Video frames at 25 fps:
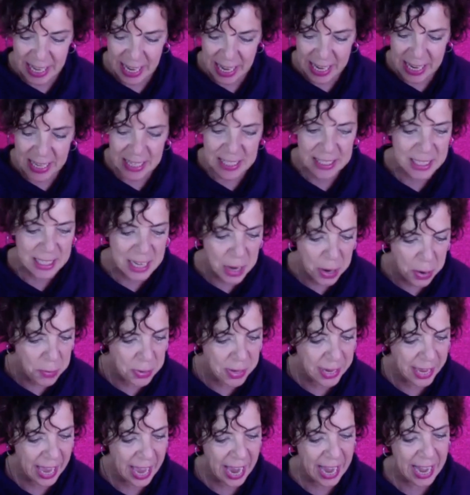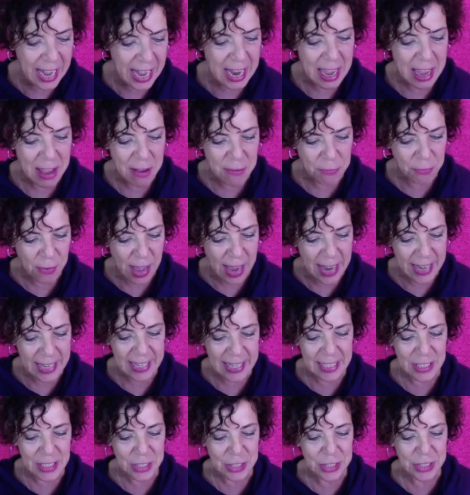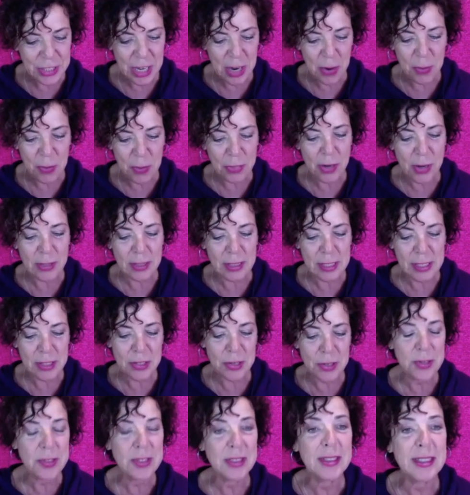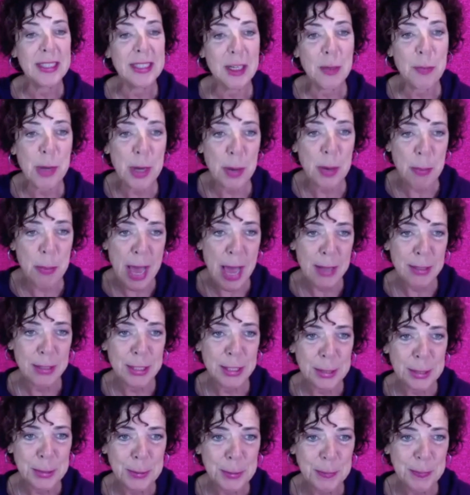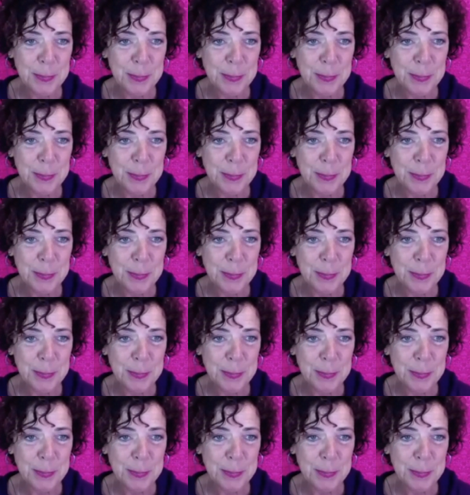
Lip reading: is it okay if I can share with our listeners a little bit about you?